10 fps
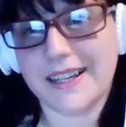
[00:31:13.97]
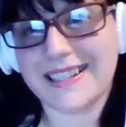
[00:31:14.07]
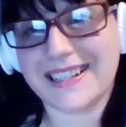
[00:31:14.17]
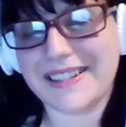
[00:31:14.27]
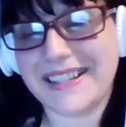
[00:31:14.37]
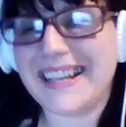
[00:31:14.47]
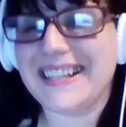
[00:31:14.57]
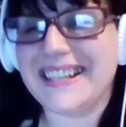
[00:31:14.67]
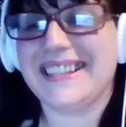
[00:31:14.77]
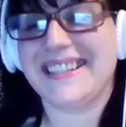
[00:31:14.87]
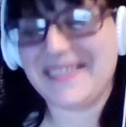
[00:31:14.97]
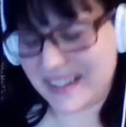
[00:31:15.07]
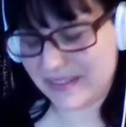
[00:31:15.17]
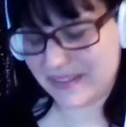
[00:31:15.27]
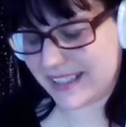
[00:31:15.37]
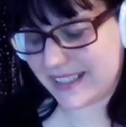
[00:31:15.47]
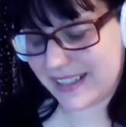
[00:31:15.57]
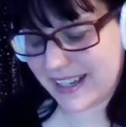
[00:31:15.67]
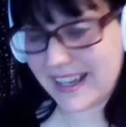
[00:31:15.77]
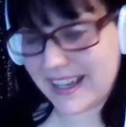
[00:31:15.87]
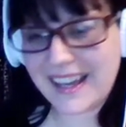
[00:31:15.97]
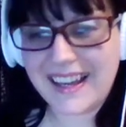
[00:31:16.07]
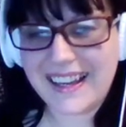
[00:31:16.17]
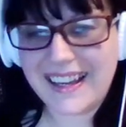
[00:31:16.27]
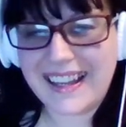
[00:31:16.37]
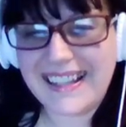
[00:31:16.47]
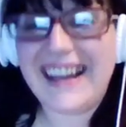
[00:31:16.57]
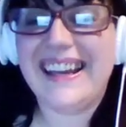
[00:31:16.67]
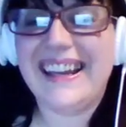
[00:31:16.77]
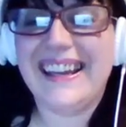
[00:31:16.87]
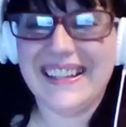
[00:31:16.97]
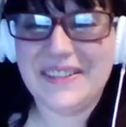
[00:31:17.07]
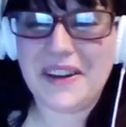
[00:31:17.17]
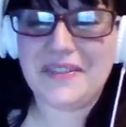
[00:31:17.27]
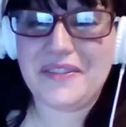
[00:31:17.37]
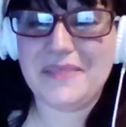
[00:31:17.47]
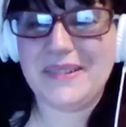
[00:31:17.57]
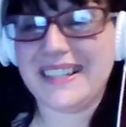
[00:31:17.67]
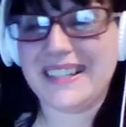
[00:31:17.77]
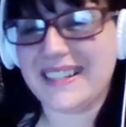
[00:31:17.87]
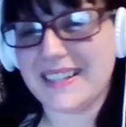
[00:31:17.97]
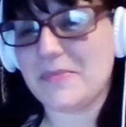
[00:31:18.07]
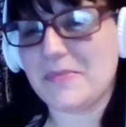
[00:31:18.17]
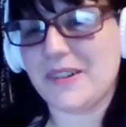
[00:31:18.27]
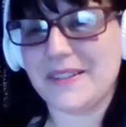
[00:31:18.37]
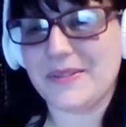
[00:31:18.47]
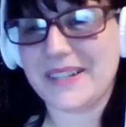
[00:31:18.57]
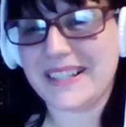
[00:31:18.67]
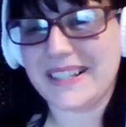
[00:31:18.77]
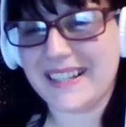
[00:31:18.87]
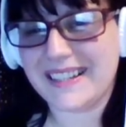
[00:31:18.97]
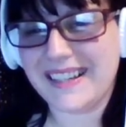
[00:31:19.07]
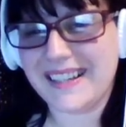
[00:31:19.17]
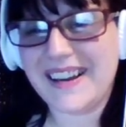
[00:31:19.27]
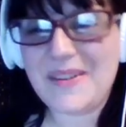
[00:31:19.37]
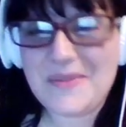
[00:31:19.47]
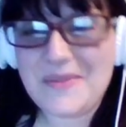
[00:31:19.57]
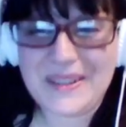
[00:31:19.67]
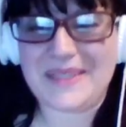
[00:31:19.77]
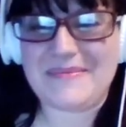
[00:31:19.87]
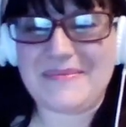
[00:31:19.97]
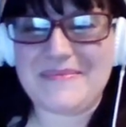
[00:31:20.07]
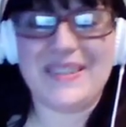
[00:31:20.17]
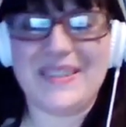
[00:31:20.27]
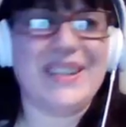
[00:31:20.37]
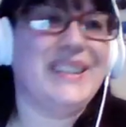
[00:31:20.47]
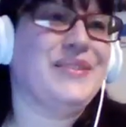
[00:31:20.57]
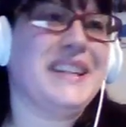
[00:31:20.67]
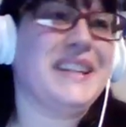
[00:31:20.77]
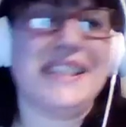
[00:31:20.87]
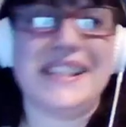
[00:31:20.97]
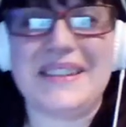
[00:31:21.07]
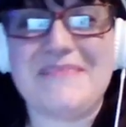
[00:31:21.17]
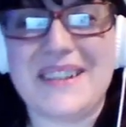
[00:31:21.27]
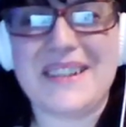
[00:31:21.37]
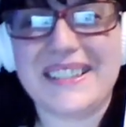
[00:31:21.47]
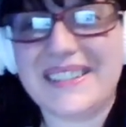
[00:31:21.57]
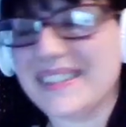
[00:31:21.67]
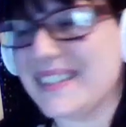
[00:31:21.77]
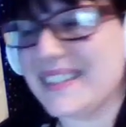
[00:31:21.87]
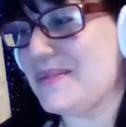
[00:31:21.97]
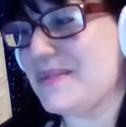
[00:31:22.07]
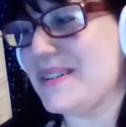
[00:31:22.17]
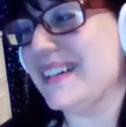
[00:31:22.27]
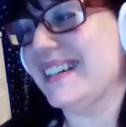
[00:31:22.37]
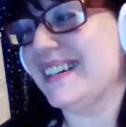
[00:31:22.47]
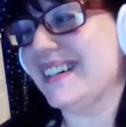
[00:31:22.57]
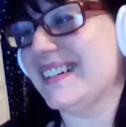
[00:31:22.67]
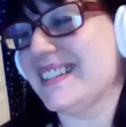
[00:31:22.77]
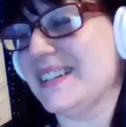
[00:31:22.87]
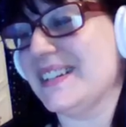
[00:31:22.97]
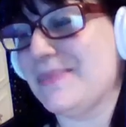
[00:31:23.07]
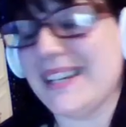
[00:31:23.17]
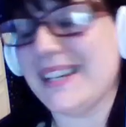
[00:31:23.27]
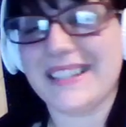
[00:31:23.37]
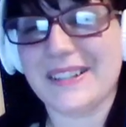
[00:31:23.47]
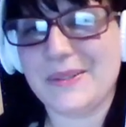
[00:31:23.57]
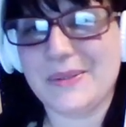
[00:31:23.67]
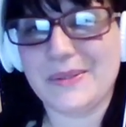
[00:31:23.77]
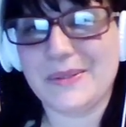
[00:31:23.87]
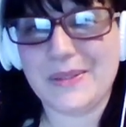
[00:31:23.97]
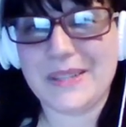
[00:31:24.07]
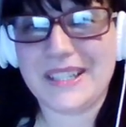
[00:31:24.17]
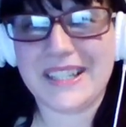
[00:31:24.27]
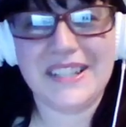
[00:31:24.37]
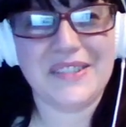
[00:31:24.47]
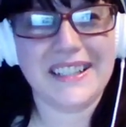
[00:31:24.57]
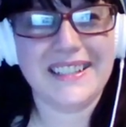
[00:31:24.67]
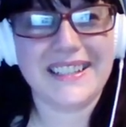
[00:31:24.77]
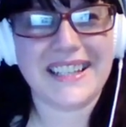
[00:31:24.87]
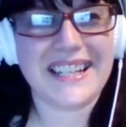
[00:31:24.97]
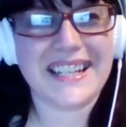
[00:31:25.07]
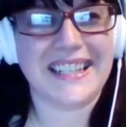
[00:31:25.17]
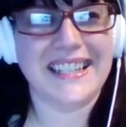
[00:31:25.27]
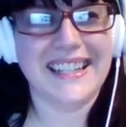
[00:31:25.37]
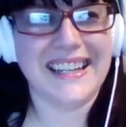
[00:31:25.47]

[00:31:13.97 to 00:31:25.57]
So yes, I'll definitely do that. Yay! Fat Free Pudding says upgrades always sexy. Awesome, dude. Thank you so much. I was starting to worry that I was the only person who called new machinery sexy.